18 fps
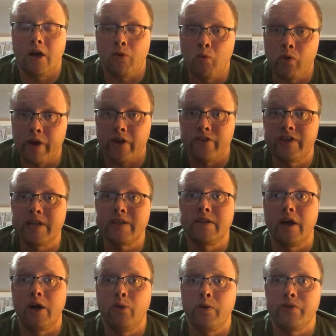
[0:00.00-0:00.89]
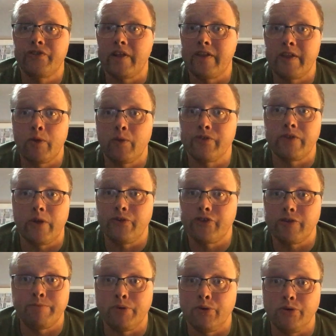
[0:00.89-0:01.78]
What I did know was that there was no
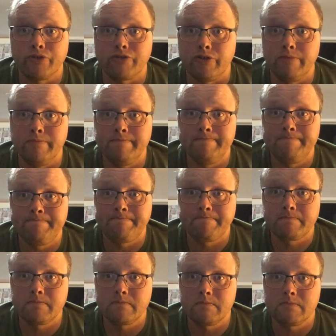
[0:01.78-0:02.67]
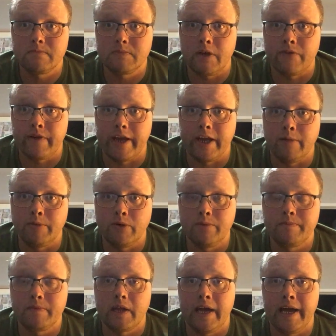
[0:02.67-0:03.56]
support group
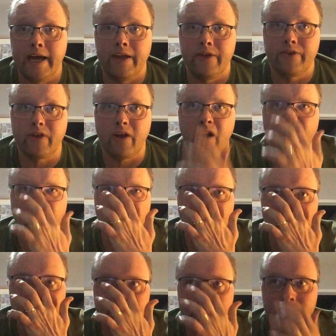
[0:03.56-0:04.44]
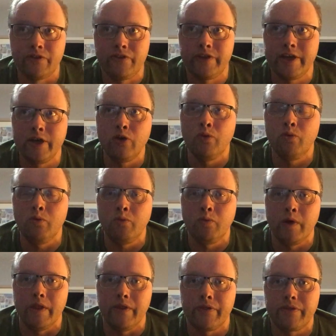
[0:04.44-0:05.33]
available, and I wanted to deal
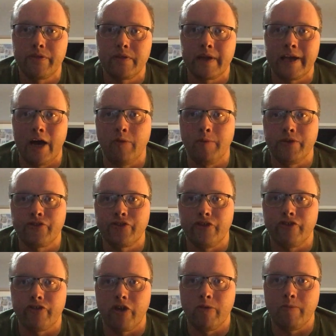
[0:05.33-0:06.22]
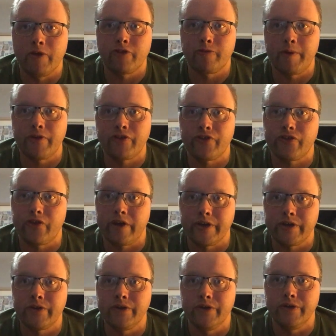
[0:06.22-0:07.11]
with Kallmann syndrome as best as
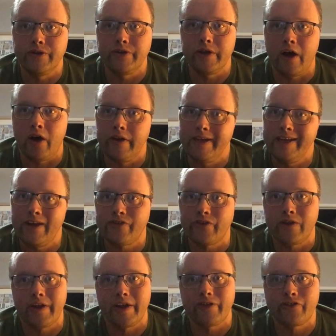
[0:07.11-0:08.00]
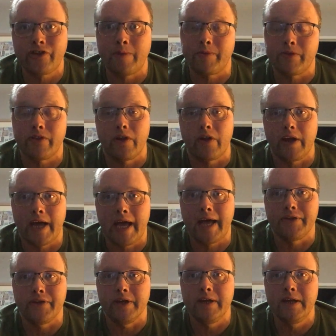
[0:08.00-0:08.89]
I could. Yes, I'd accepted that I
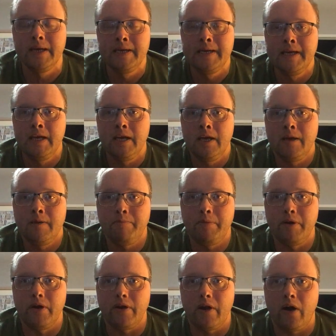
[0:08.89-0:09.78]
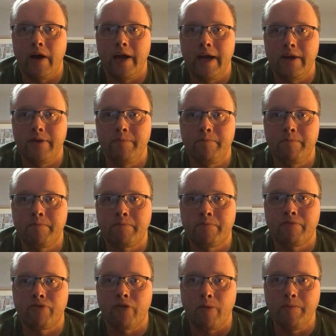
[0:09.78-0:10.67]
had it, but I had
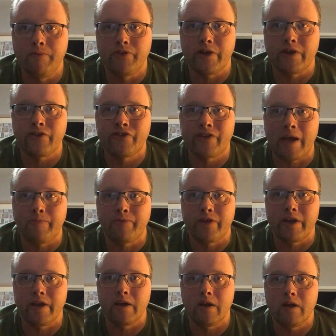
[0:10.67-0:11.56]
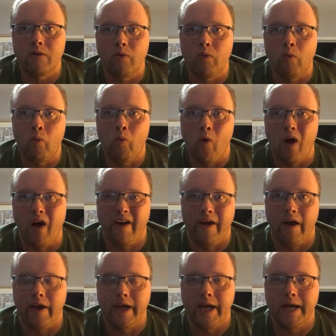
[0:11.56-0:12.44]
problems accepting
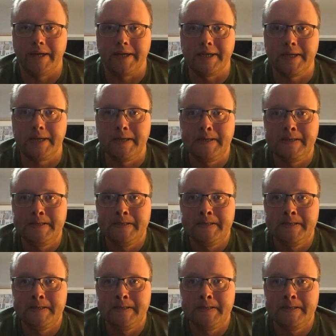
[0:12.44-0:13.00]
why I had it.